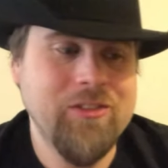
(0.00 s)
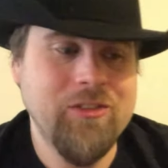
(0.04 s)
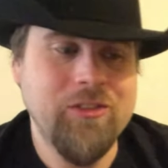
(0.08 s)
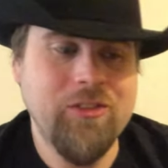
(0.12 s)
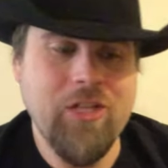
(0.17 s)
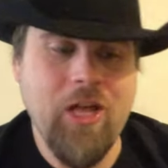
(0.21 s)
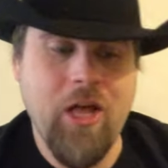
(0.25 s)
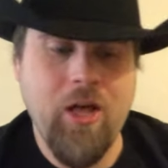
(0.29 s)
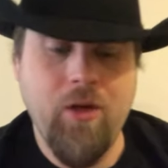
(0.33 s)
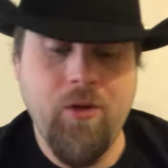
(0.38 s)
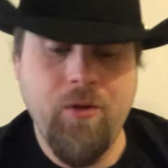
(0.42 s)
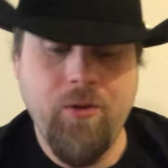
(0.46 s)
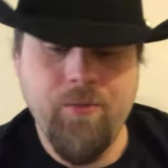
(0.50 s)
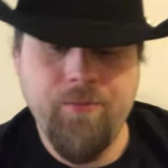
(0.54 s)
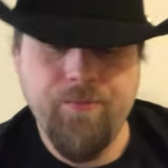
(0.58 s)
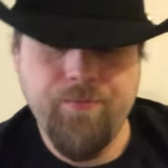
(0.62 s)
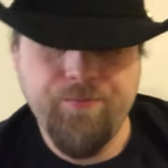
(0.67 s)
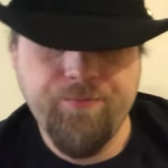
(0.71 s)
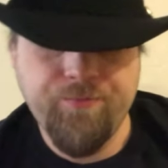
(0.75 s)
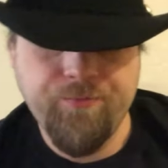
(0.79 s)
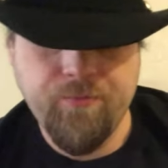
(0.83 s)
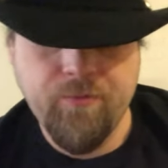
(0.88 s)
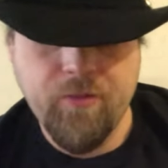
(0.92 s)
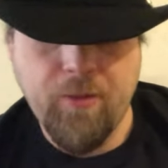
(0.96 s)
So,
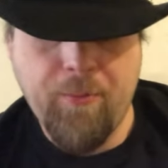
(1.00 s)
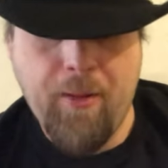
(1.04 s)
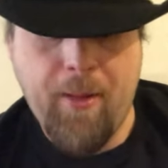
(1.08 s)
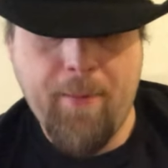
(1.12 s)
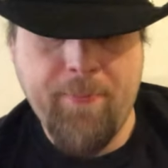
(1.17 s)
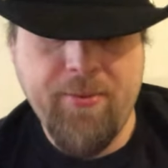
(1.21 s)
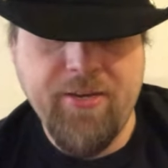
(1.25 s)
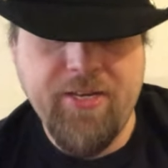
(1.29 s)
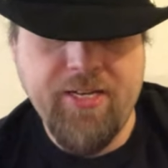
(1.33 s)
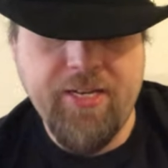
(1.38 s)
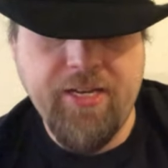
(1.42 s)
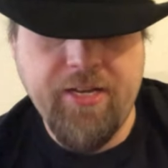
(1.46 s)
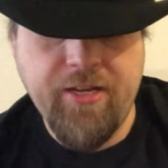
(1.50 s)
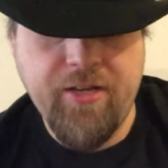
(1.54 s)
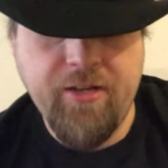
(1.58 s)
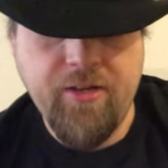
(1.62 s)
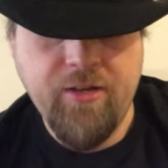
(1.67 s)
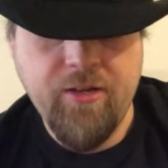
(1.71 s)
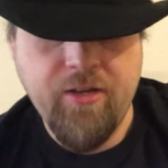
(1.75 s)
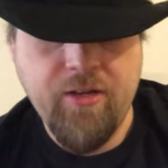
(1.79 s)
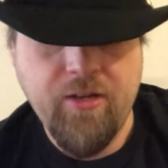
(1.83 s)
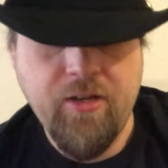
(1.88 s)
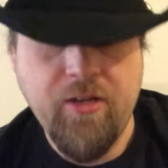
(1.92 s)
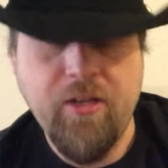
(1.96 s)
papadilla,
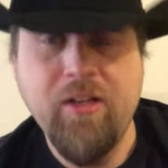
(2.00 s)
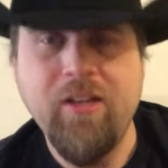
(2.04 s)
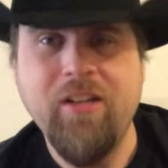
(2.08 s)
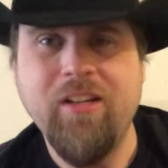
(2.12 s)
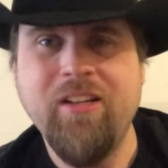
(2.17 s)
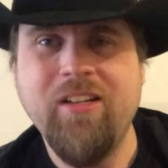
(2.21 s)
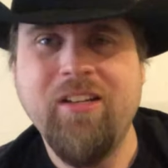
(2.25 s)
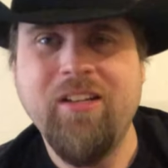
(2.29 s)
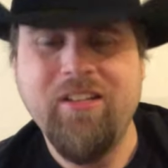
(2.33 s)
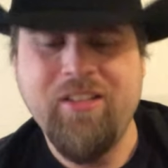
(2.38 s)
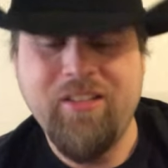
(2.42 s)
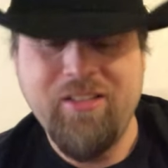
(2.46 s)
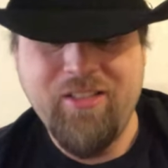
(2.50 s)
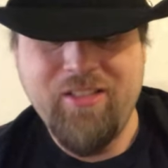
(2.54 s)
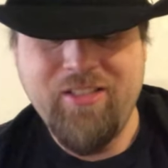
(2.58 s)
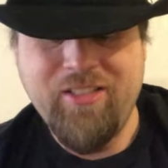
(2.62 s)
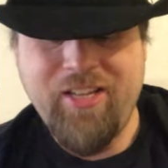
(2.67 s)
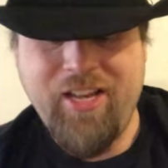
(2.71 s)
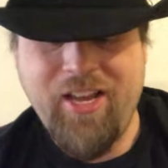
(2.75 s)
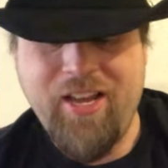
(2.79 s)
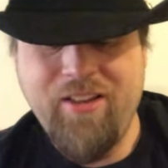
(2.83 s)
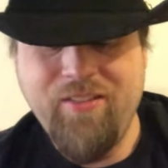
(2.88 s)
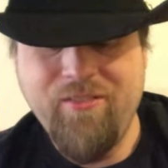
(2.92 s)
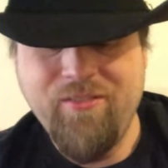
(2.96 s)

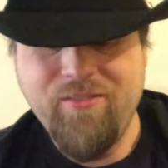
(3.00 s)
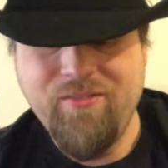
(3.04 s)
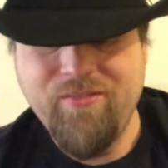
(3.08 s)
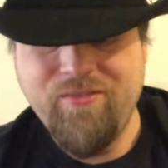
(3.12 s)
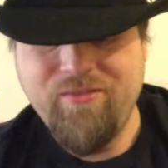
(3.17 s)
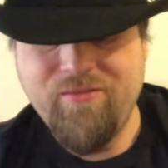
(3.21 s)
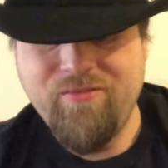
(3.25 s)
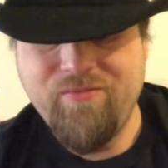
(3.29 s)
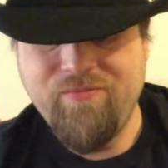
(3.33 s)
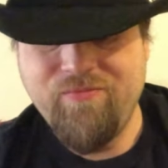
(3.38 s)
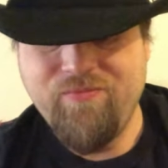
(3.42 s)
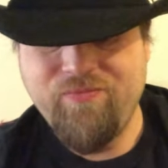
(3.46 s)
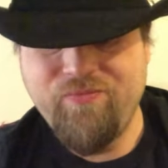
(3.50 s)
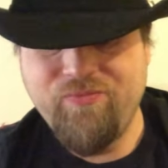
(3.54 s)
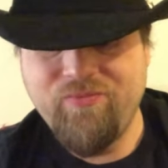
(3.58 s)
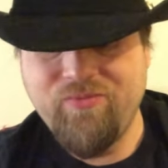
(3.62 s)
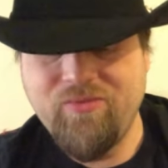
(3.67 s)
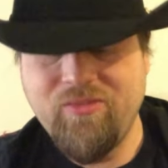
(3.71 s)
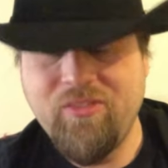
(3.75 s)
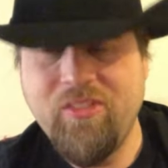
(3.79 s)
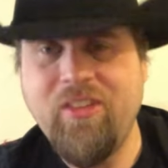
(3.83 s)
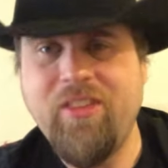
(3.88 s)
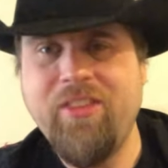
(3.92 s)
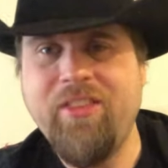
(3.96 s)
See?
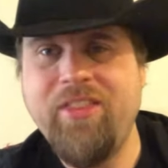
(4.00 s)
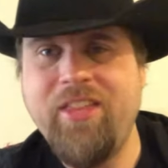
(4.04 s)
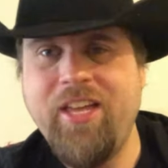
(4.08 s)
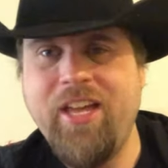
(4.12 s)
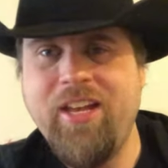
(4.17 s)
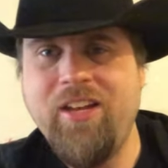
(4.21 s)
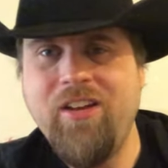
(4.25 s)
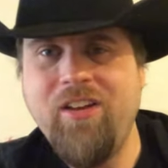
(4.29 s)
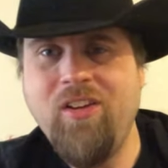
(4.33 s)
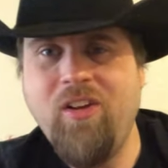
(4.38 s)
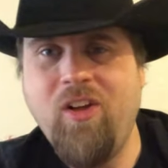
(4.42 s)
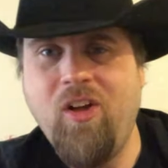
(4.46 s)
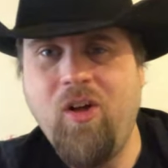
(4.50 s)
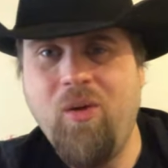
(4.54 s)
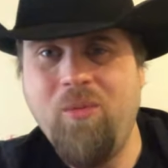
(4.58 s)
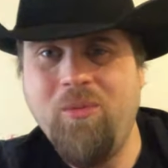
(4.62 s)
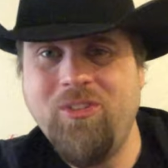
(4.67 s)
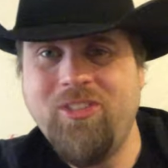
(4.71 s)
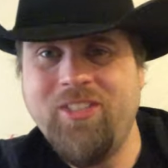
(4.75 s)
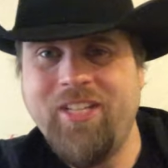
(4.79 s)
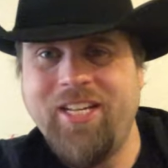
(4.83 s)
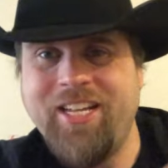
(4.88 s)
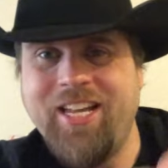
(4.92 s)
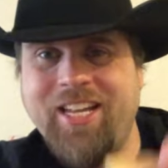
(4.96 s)
Thin,
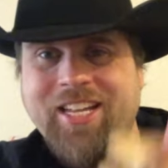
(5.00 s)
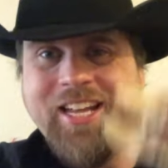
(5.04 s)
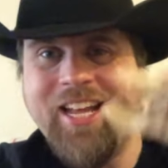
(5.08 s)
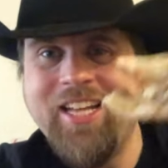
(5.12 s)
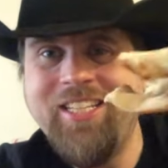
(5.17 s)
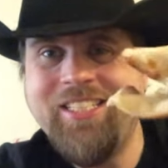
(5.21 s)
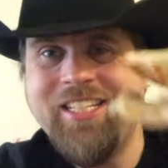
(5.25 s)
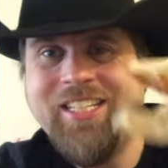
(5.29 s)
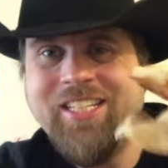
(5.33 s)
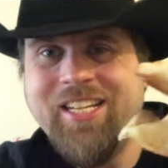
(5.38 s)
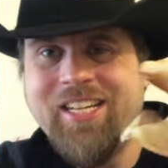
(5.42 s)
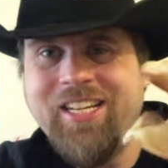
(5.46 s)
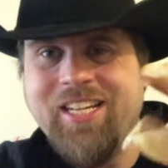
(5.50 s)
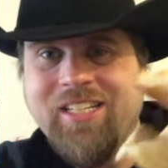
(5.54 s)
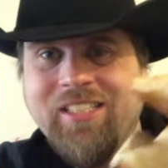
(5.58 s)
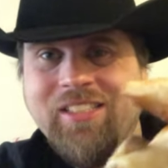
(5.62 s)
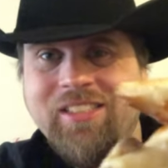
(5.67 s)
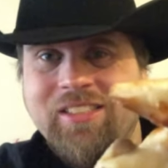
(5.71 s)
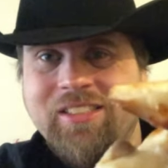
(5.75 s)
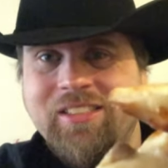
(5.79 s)
almost like a quesadilla.